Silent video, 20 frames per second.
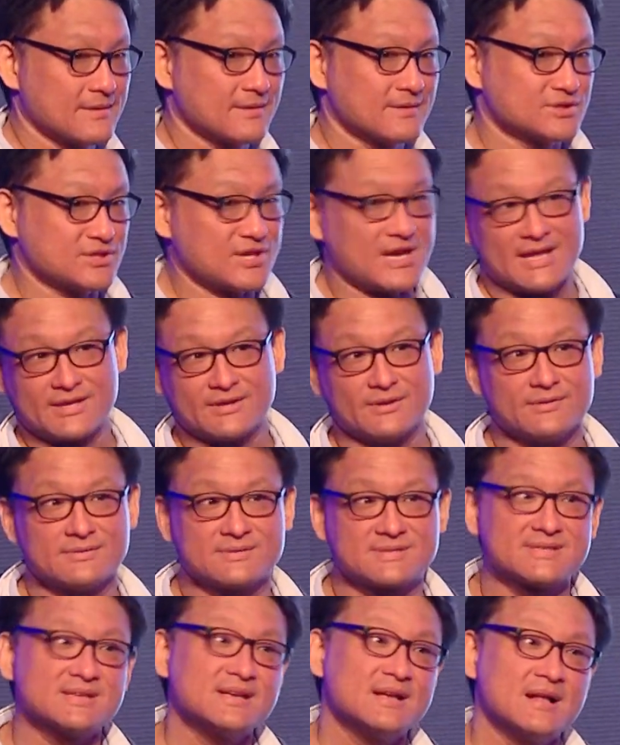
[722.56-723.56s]

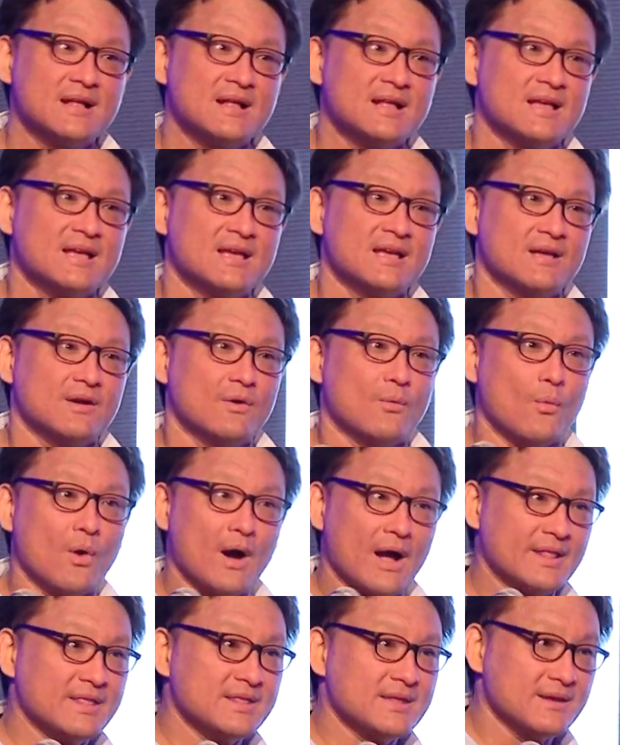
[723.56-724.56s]
channels?
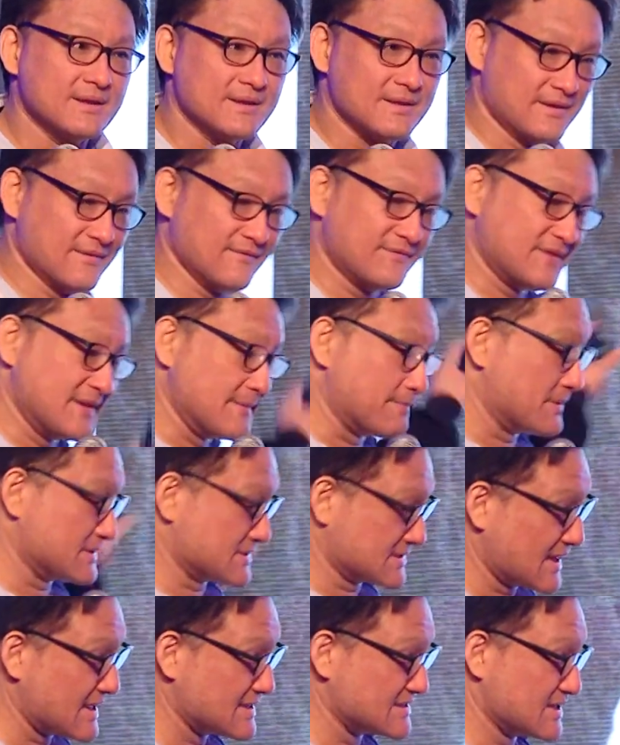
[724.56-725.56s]
One, infinite
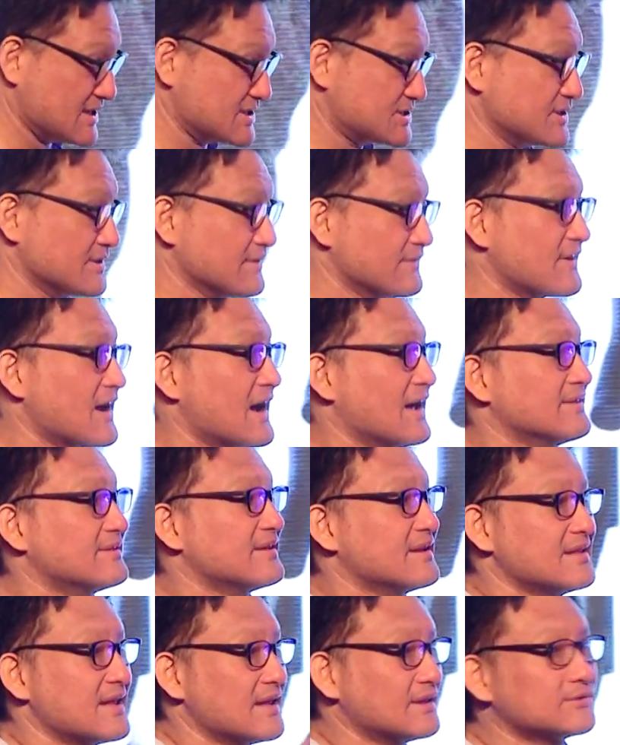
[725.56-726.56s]
personalization of
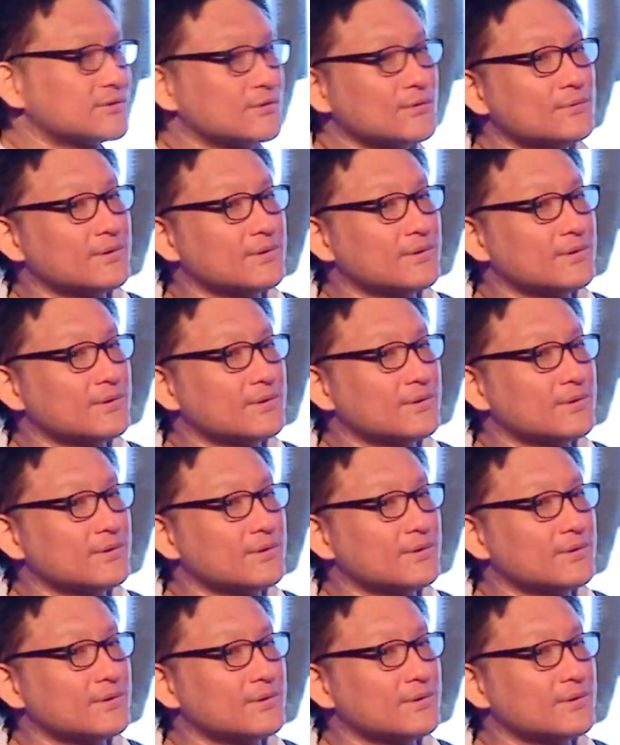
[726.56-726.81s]
content, and two,